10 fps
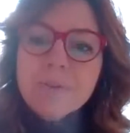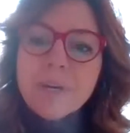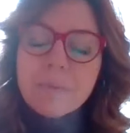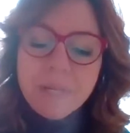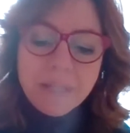you,
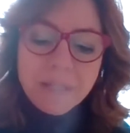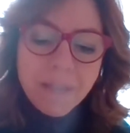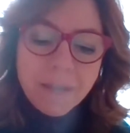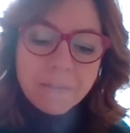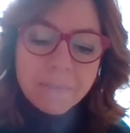
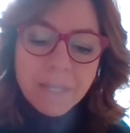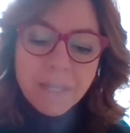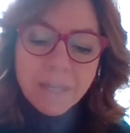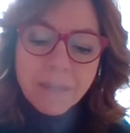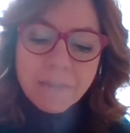Carmelinda.
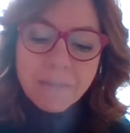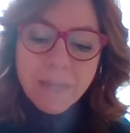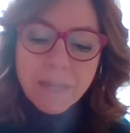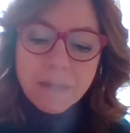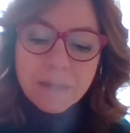
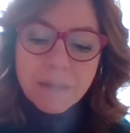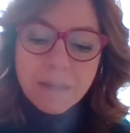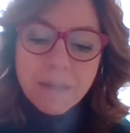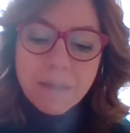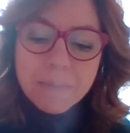Then
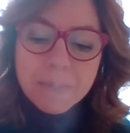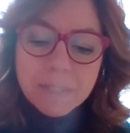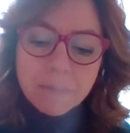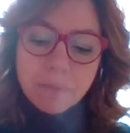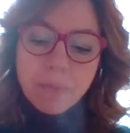
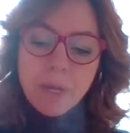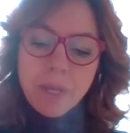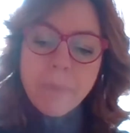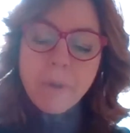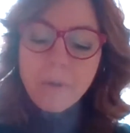Mrs.
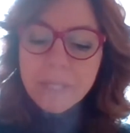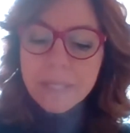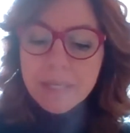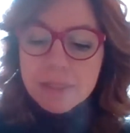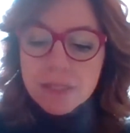Maria Paola
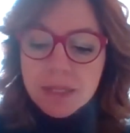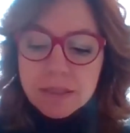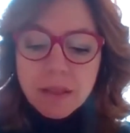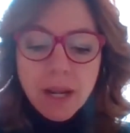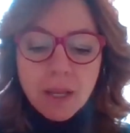Chiesi
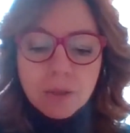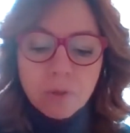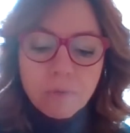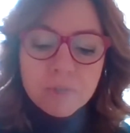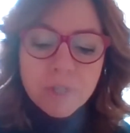is the
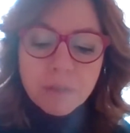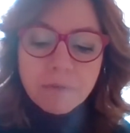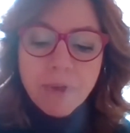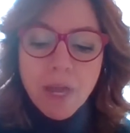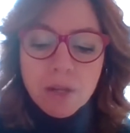Director of
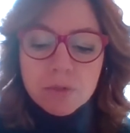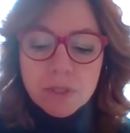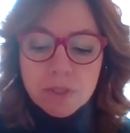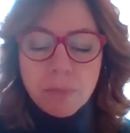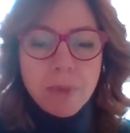Shared Value and
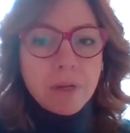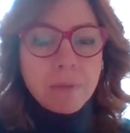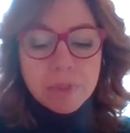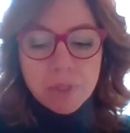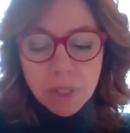
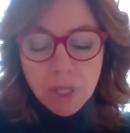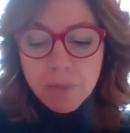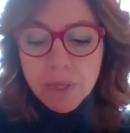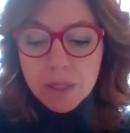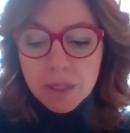
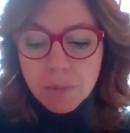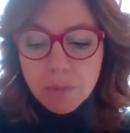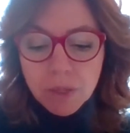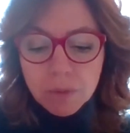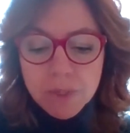Sustainability
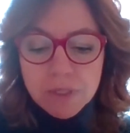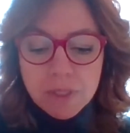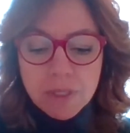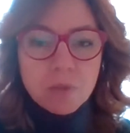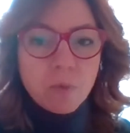Department
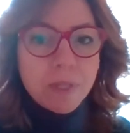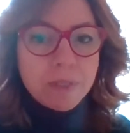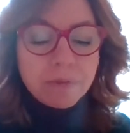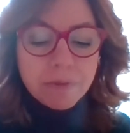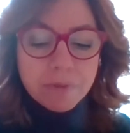since
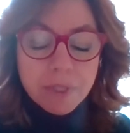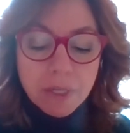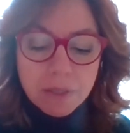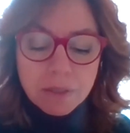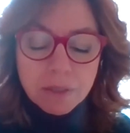
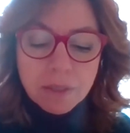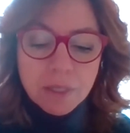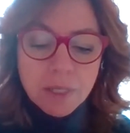2015.